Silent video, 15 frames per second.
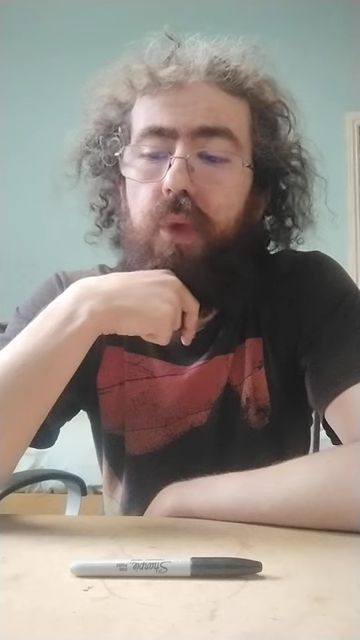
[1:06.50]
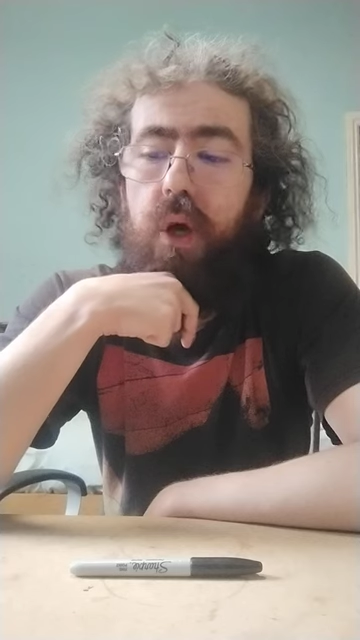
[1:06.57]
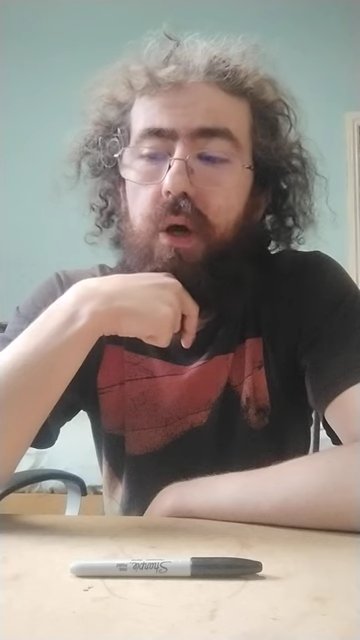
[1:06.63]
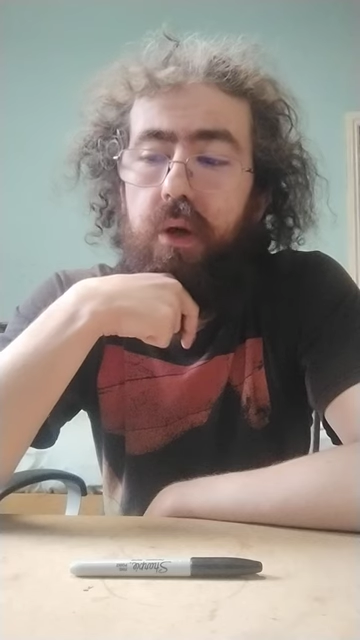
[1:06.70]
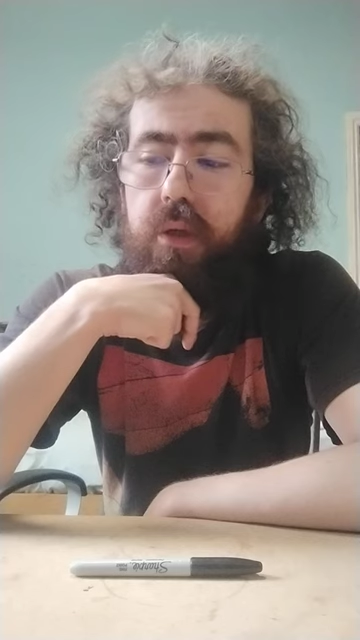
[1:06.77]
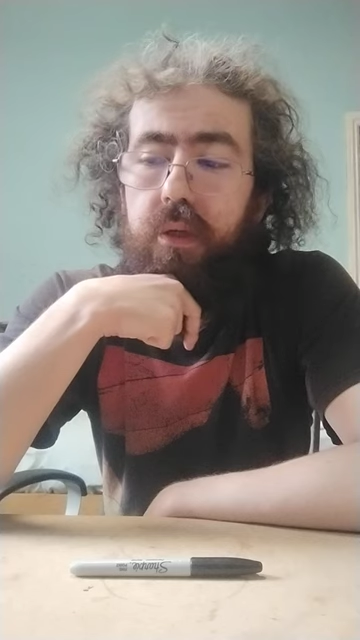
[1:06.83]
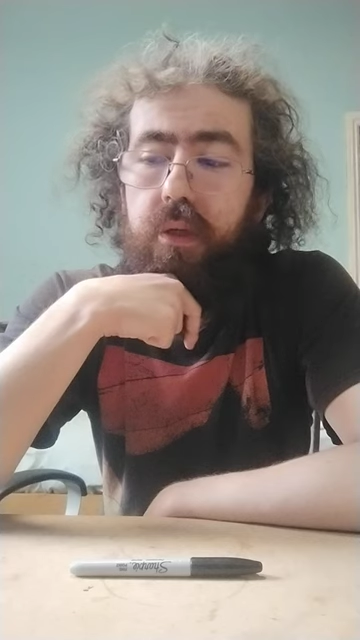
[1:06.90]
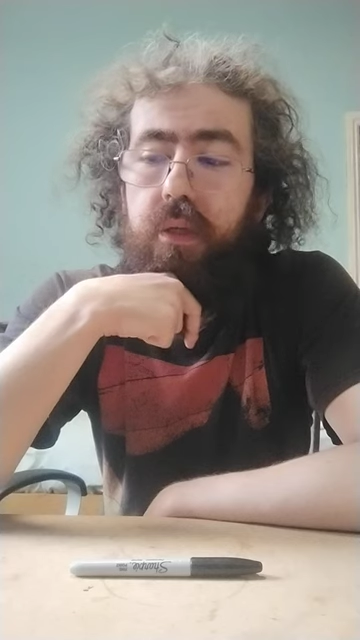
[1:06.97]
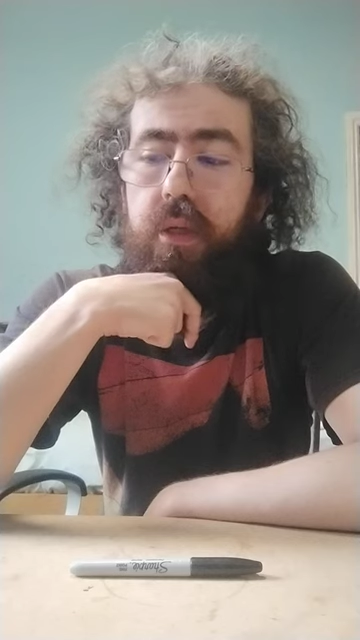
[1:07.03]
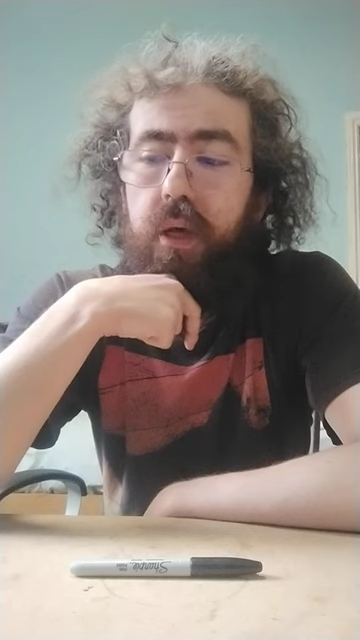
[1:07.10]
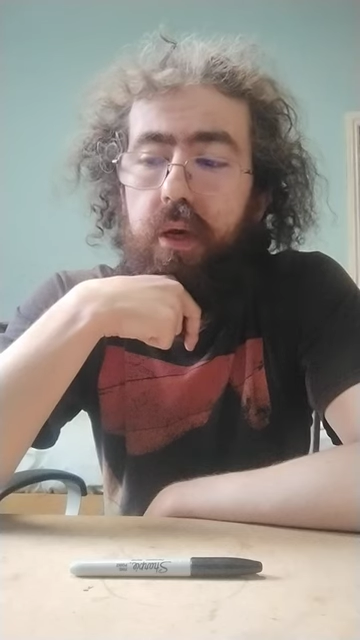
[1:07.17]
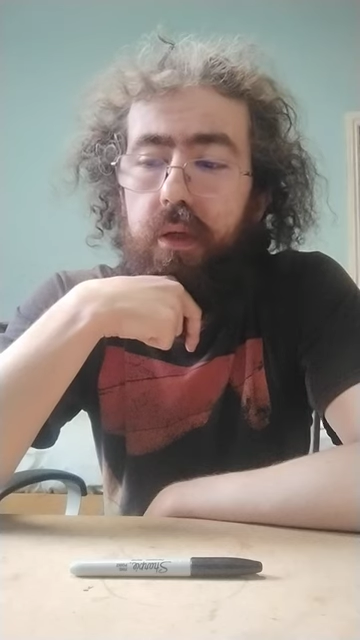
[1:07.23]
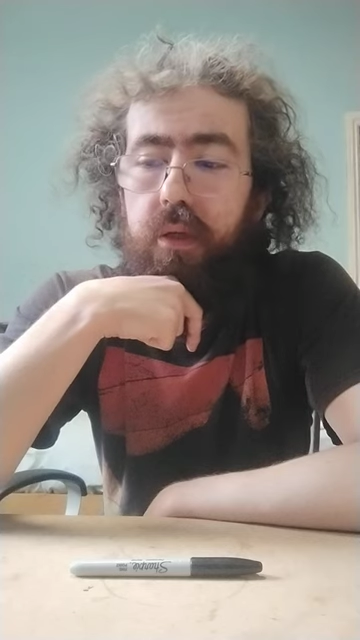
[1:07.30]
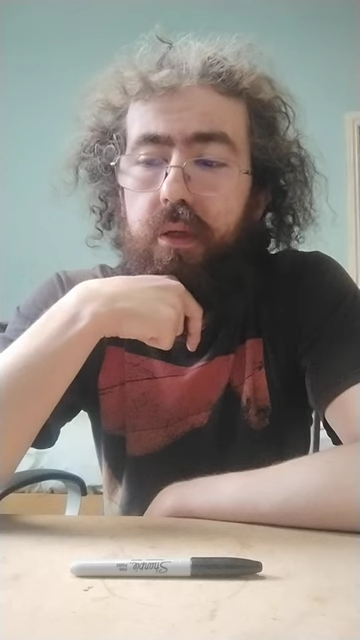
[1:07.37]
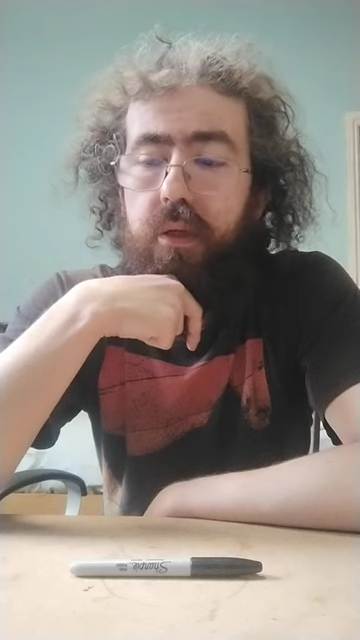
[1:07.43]
I
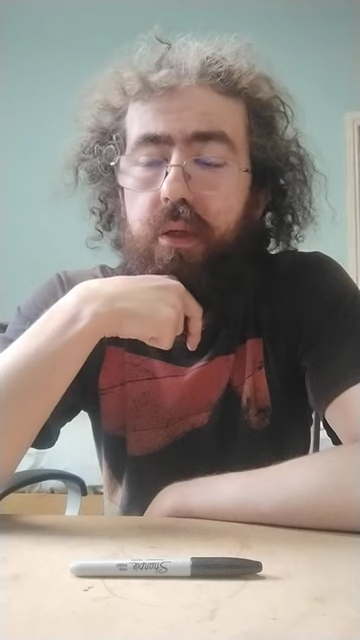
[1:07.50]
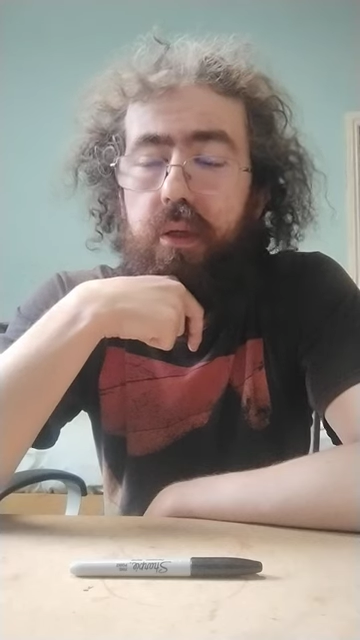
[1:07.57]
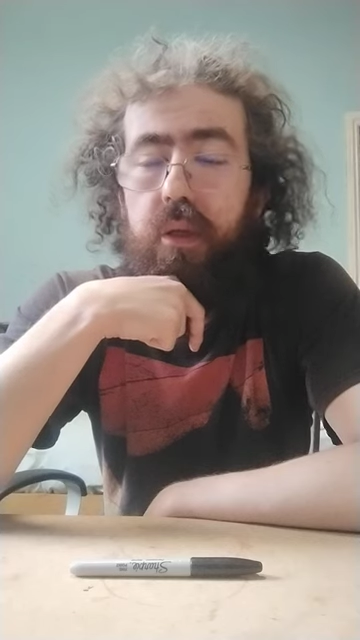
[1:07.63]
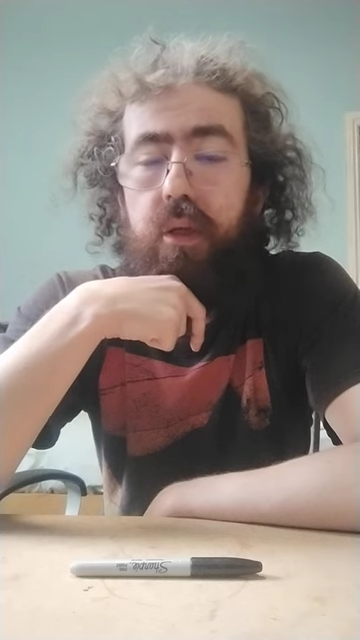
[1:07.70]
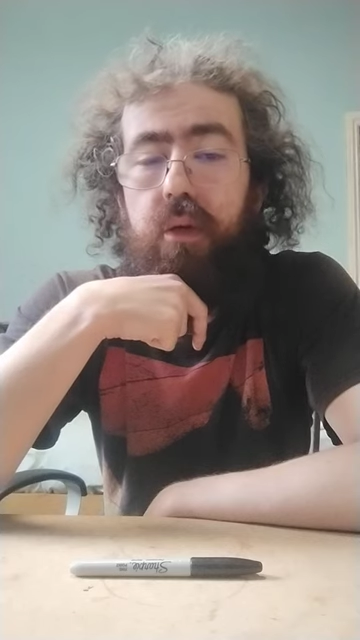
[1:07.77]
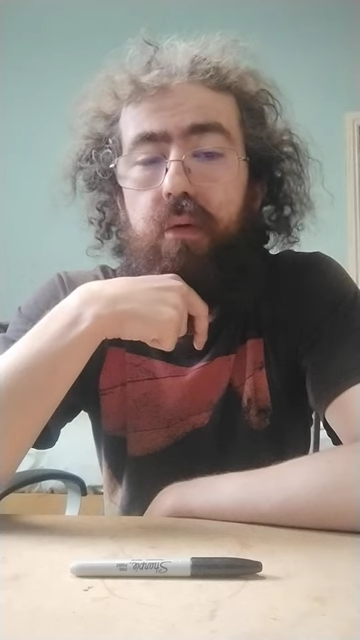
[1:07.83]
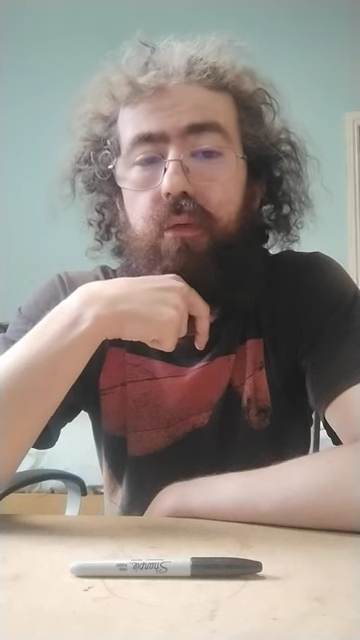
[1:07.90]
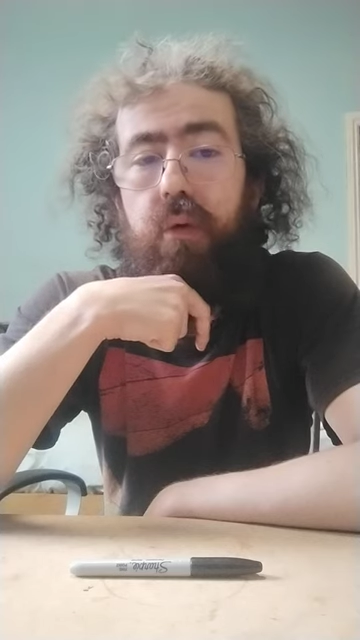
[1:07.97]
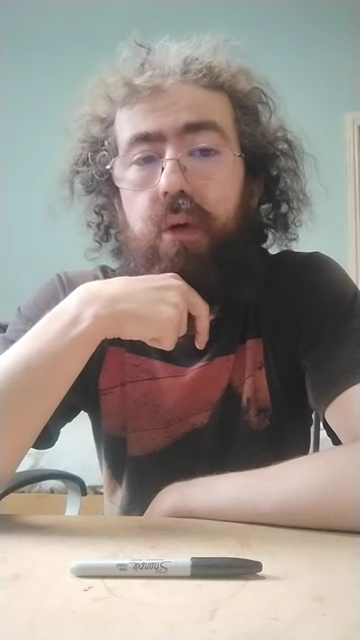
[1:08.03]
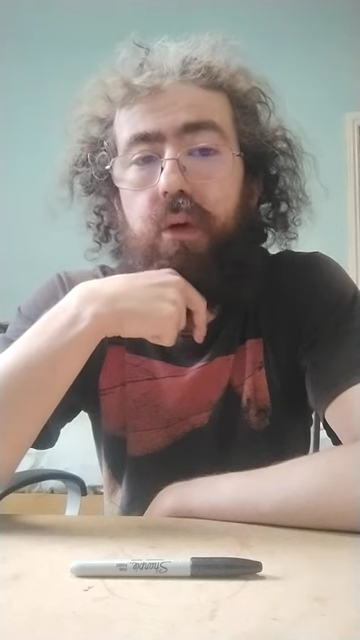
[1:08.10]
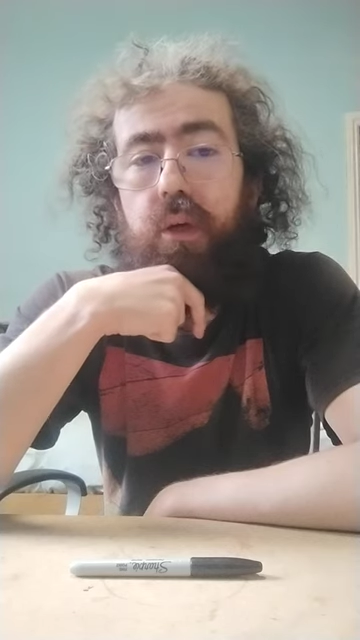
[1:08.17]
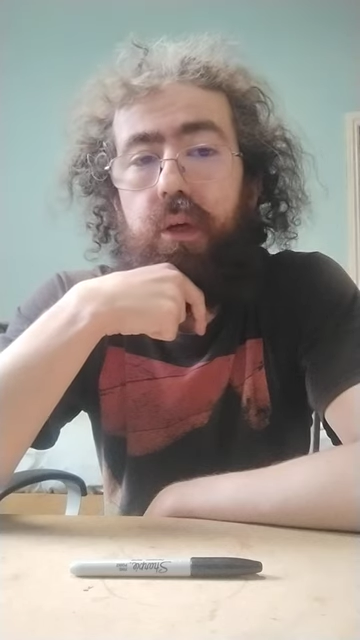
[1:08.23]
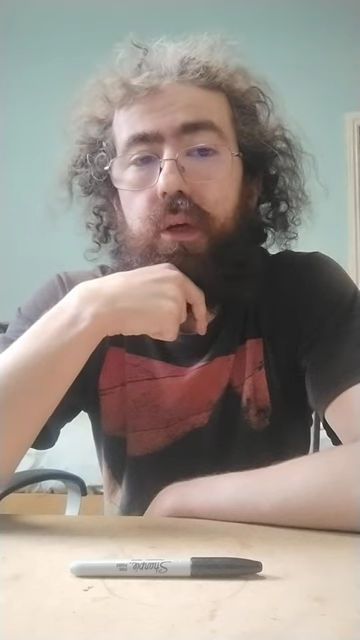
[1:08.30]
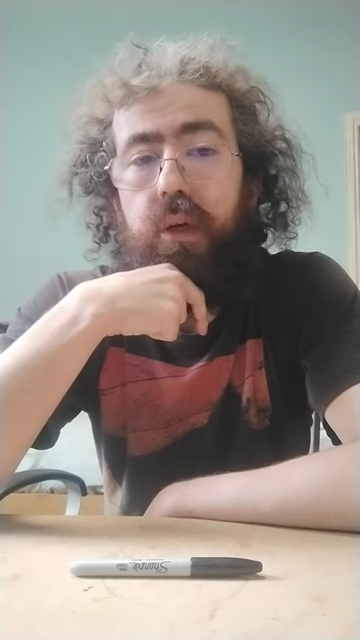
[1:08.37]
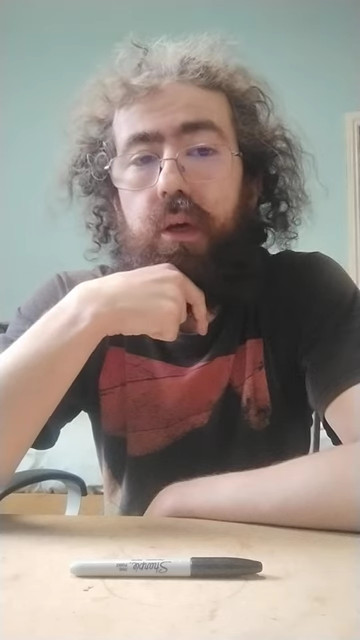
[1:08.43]
understand that you're
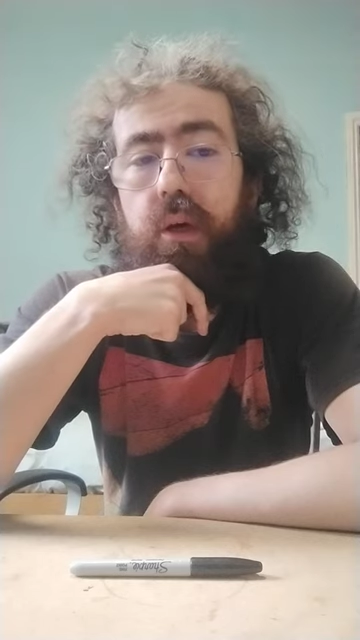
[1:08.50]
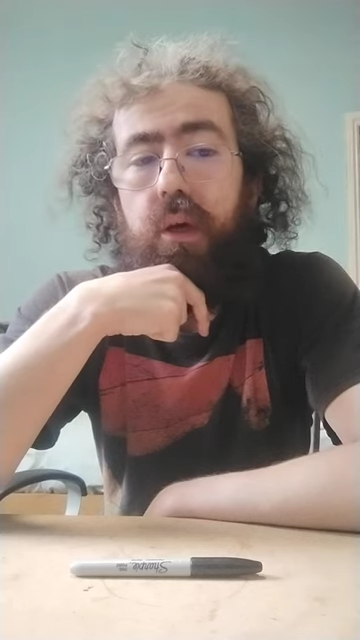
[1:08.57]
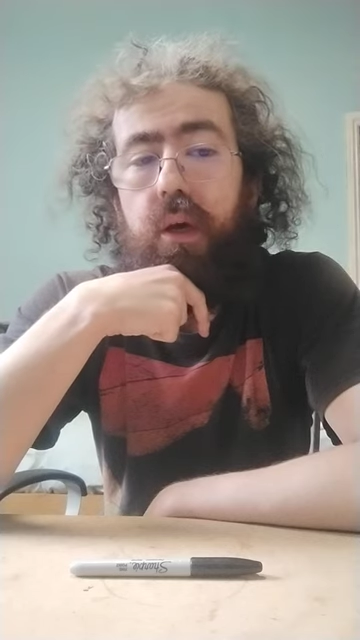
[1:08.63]
very